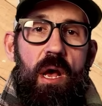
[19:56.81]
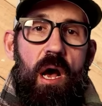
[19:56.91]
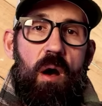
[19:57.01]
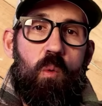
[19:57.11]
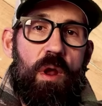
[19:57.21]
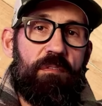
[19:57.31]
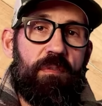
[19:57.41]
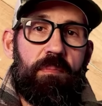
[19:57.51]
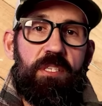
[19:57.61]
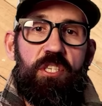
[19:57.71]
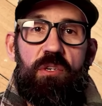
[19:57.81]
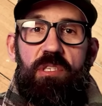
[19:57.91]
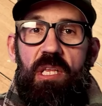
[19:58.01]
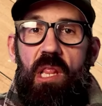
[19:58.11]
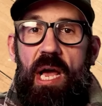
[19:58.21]
One of them is
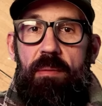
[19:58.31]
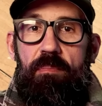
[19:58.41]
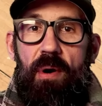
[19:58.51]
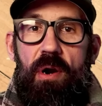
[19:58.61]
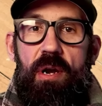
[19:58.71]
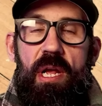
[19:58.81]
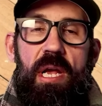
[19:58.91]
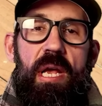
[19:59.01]
using light burn